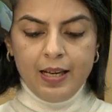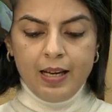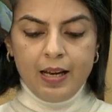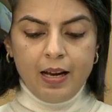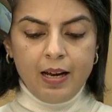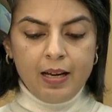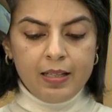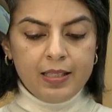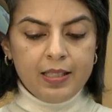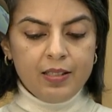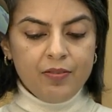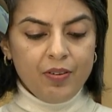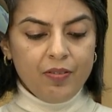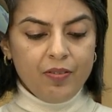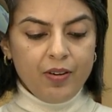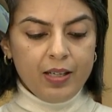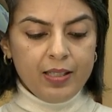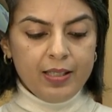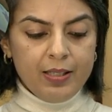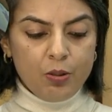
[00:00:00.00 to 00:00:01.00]
artist
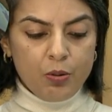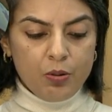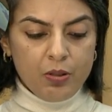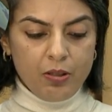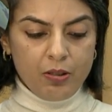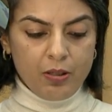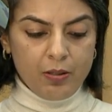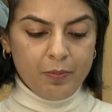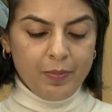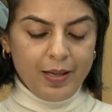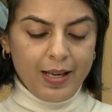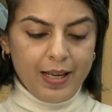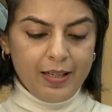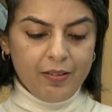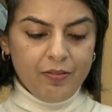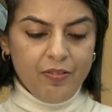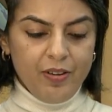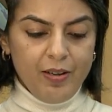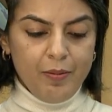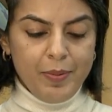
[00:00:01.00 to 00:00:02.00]
Vivan Sundaram, and
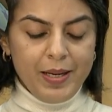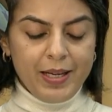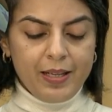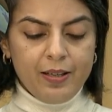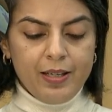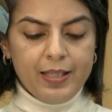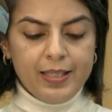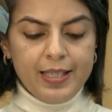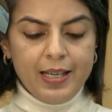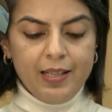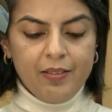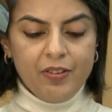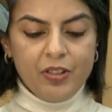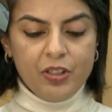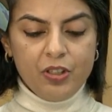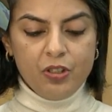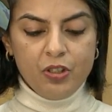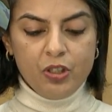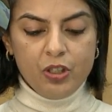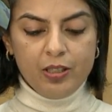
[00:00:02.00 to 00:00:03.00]
filmmaker and
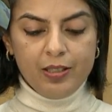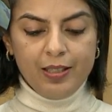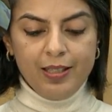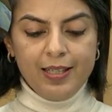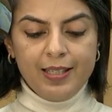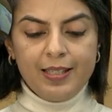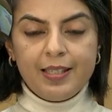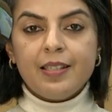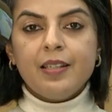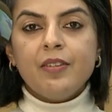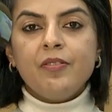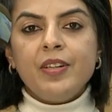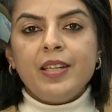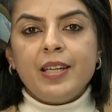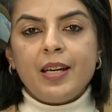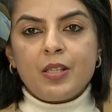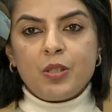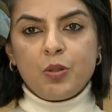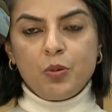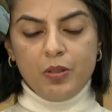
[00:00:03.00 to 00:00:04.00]
television journalist
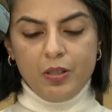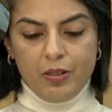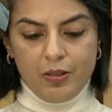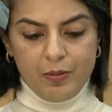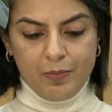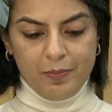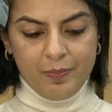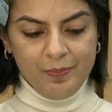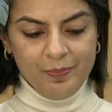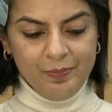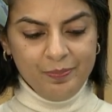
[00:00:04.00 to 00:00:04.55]
Naveena Sundaram.